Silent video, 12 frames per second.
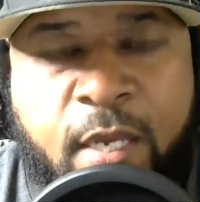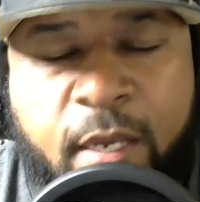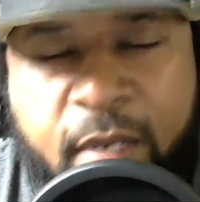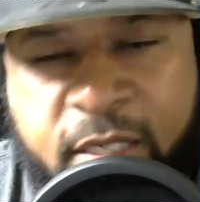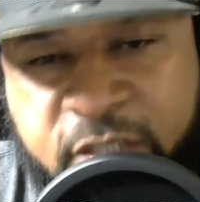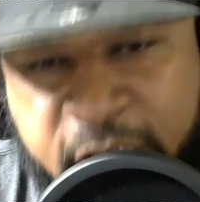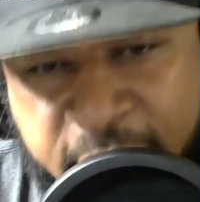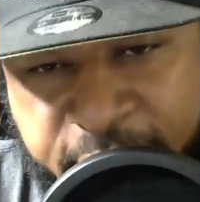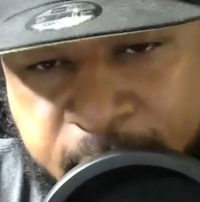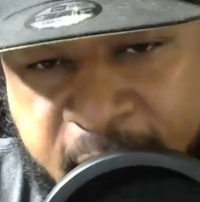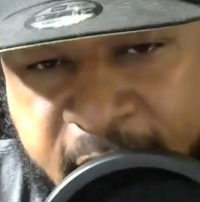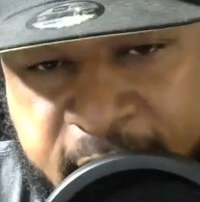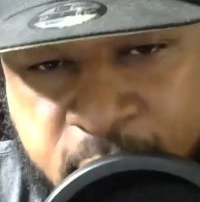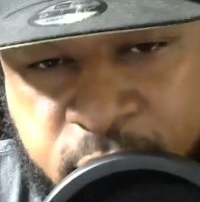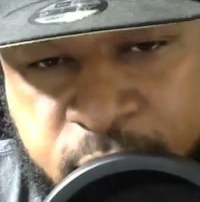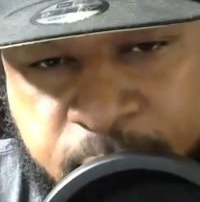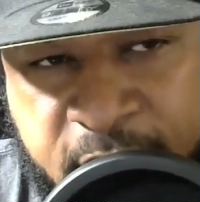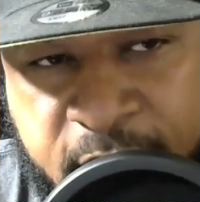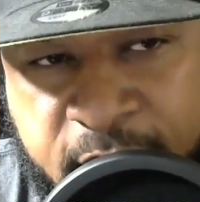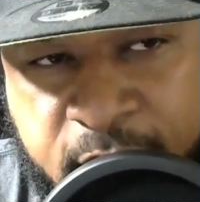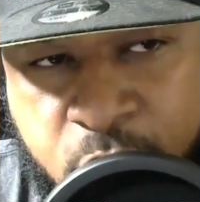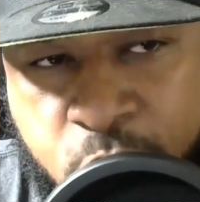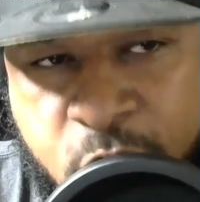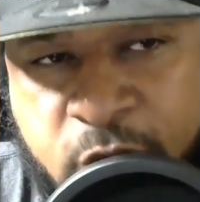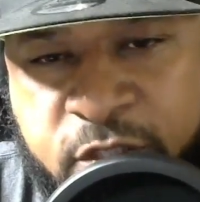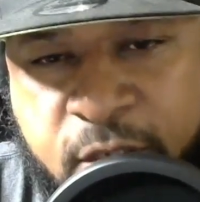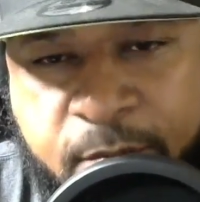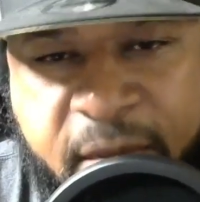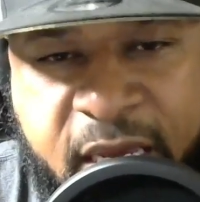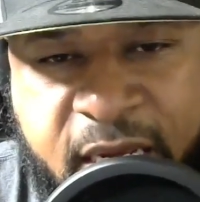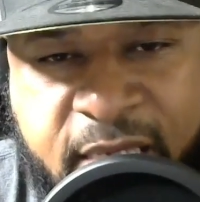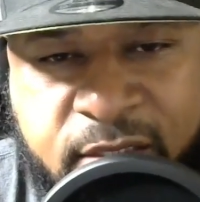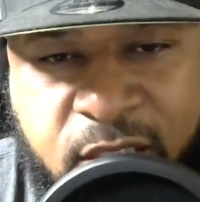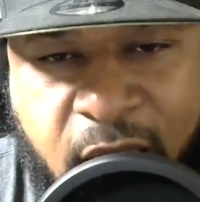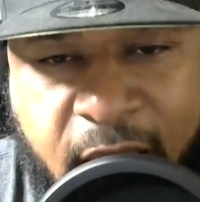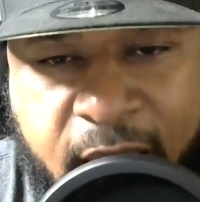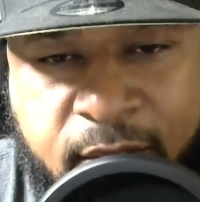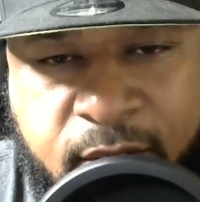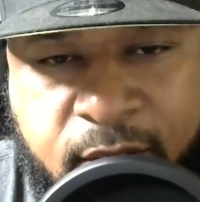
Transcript: And I say everybody else, meaning who else can man that slot?